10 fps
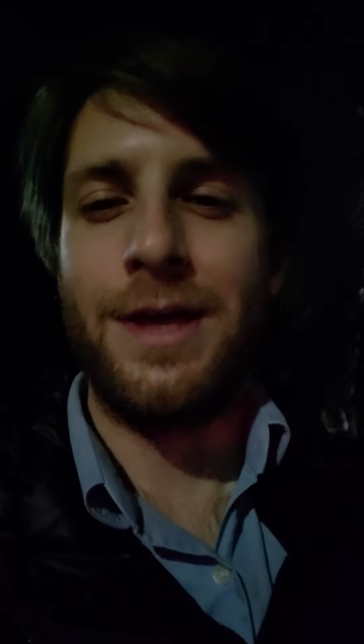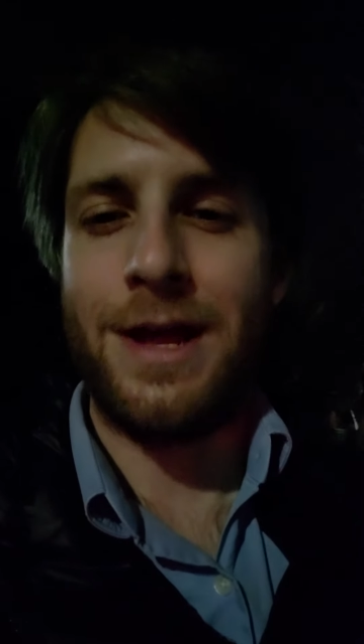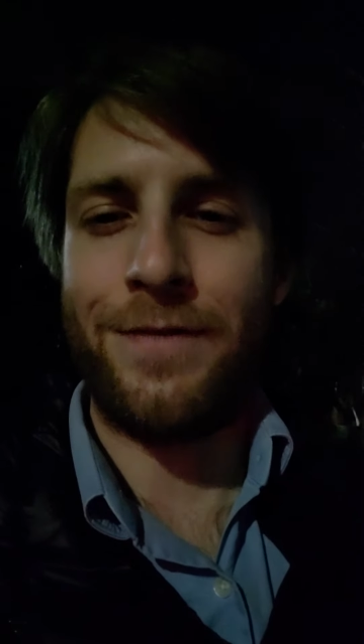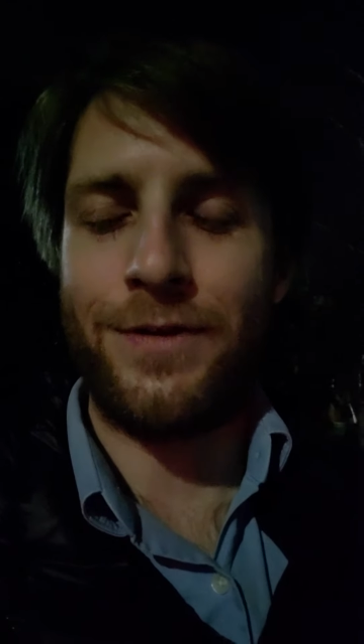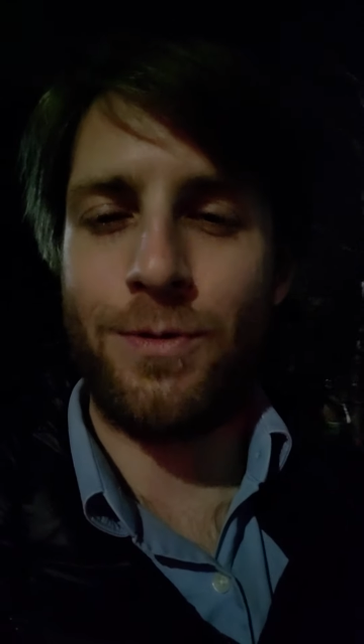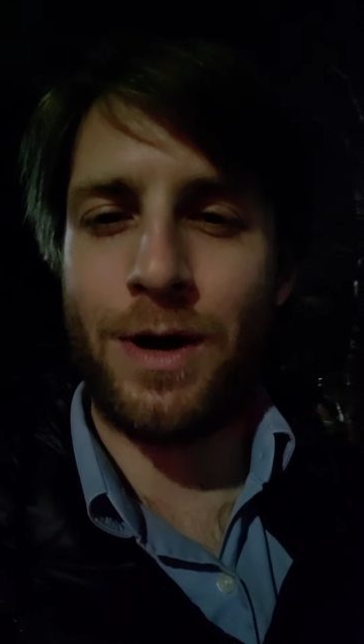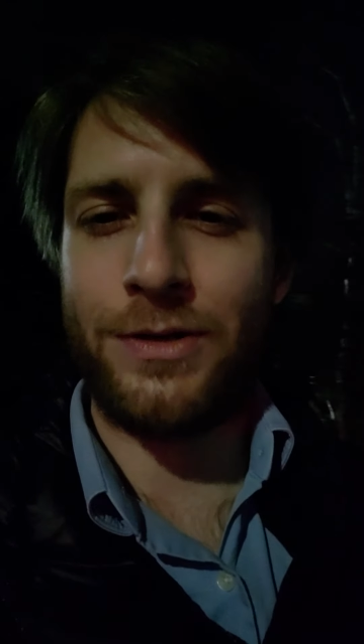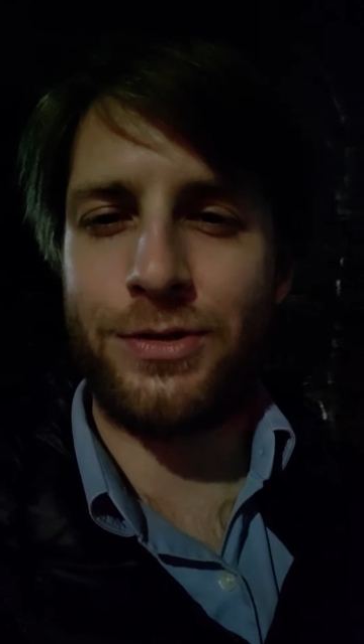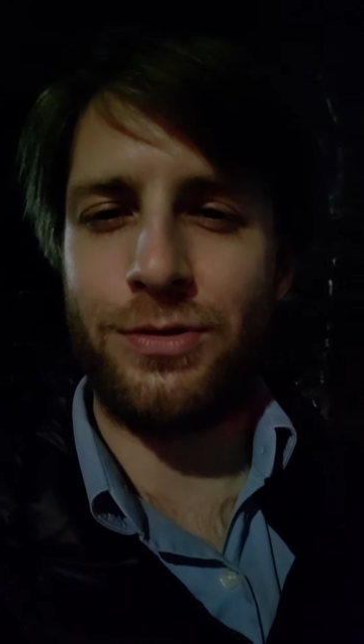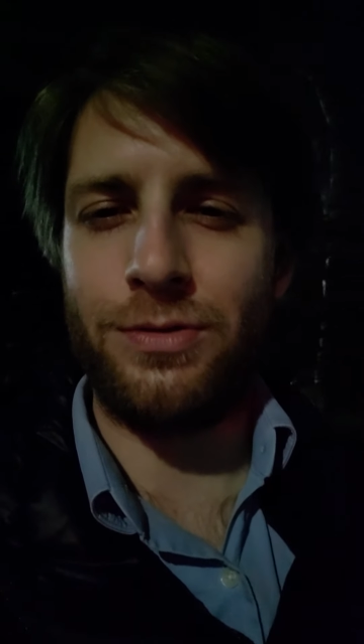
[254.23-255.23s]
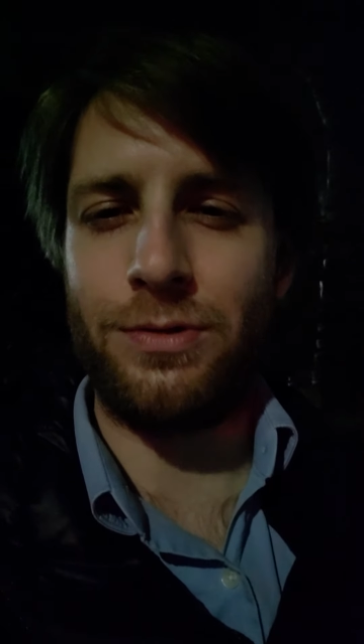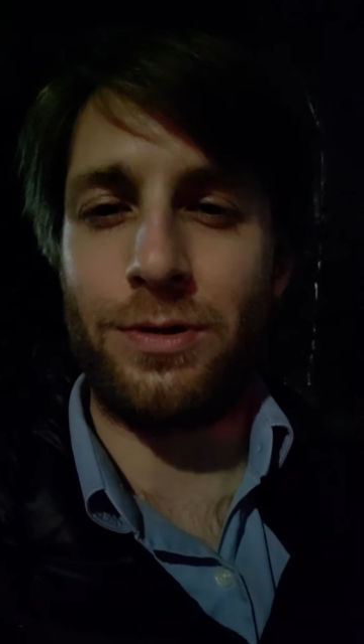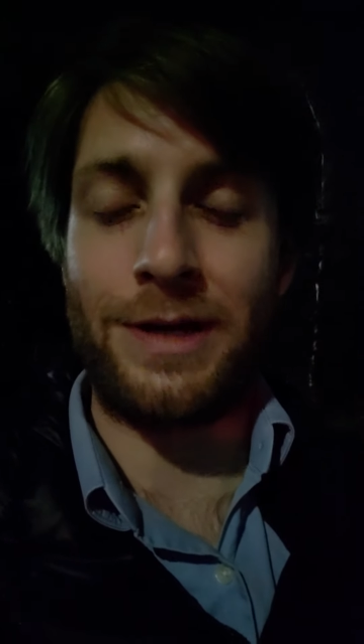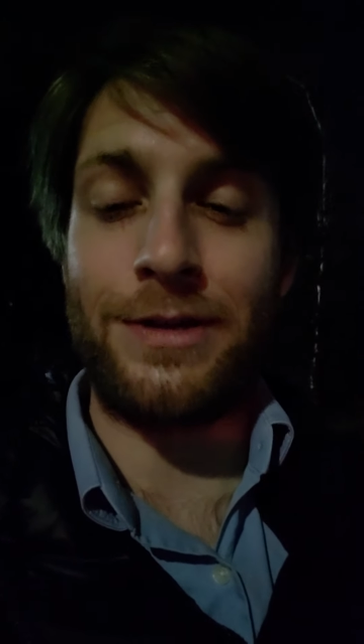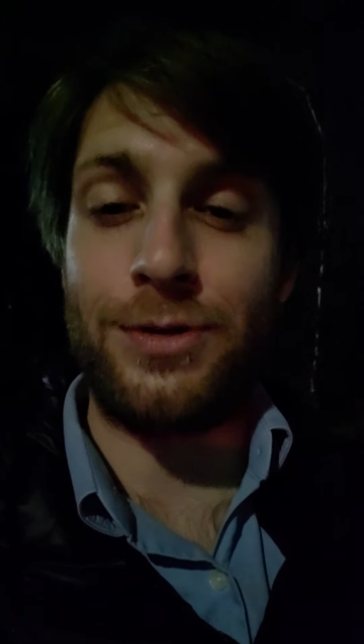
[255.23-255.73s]
And if you want to
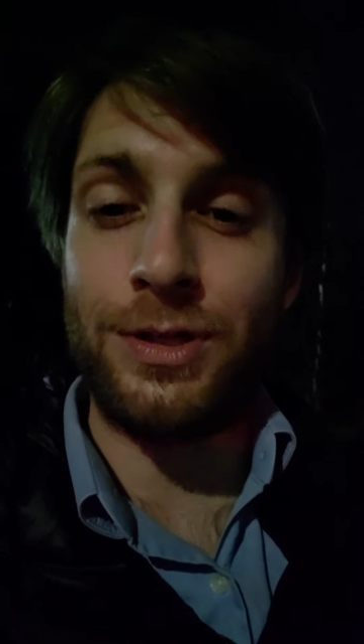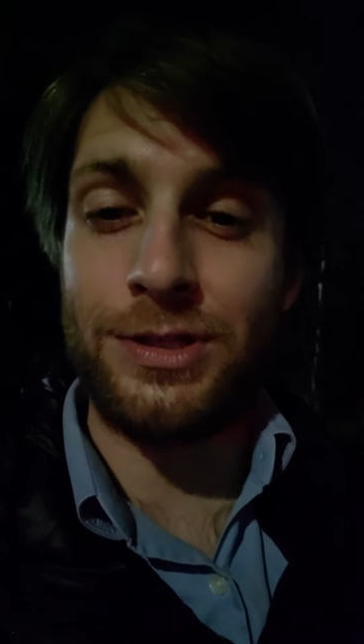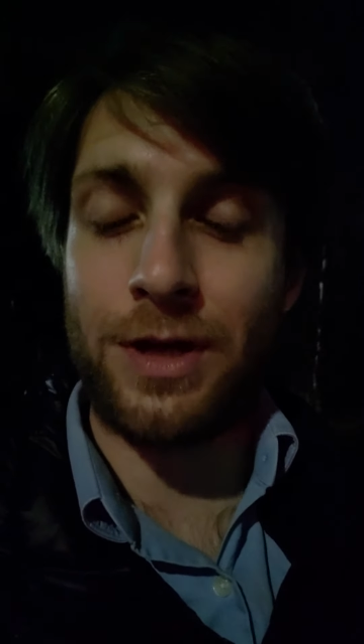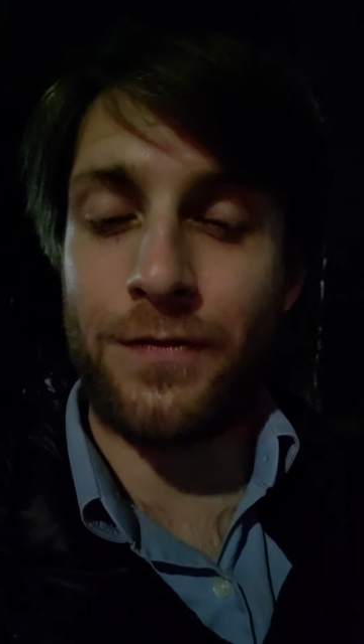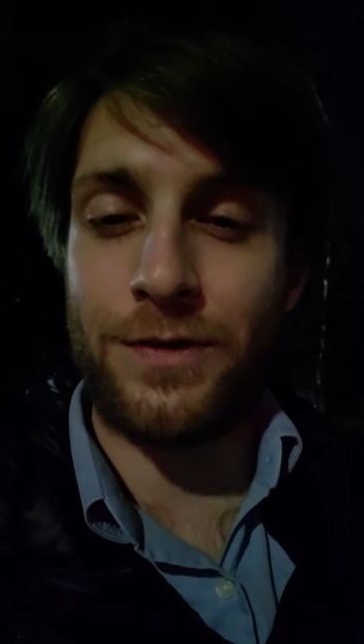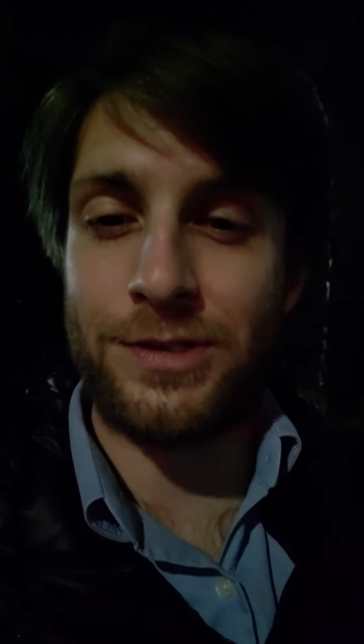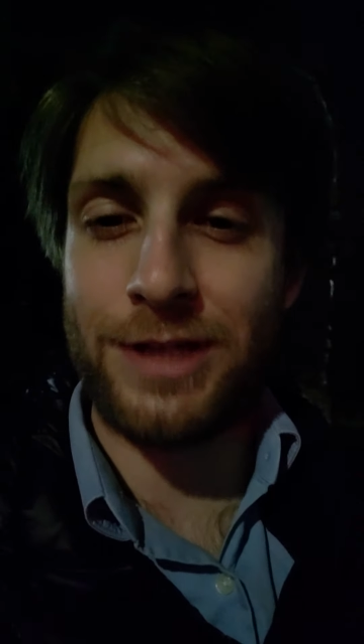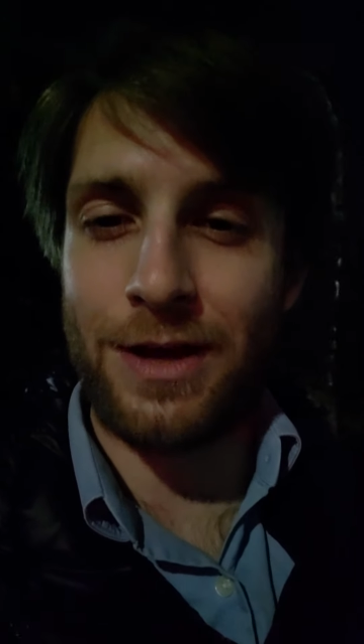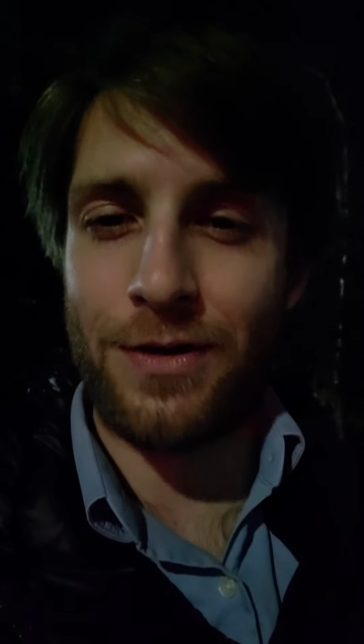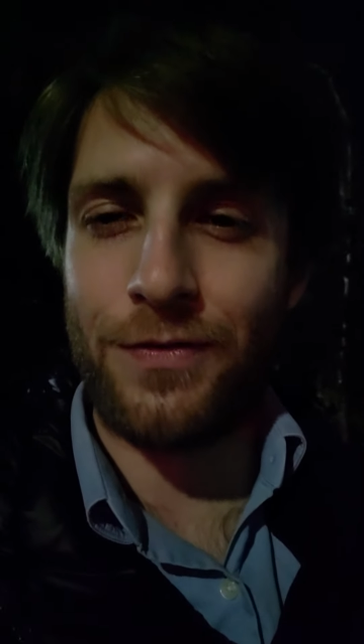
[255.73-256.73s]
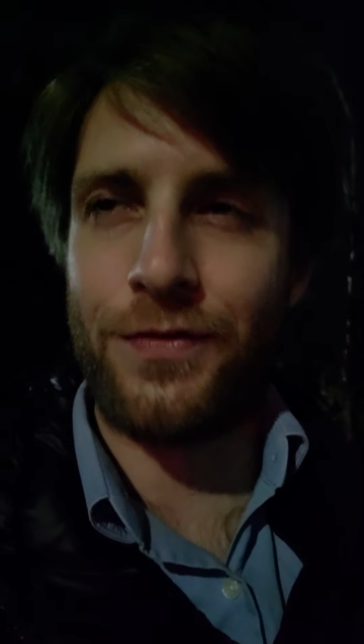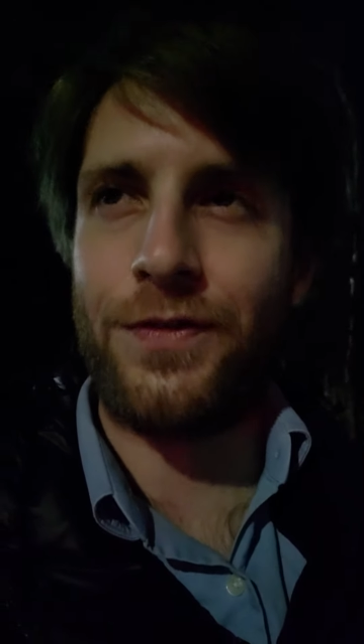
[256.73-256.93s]
learn how to do this stuff yourself,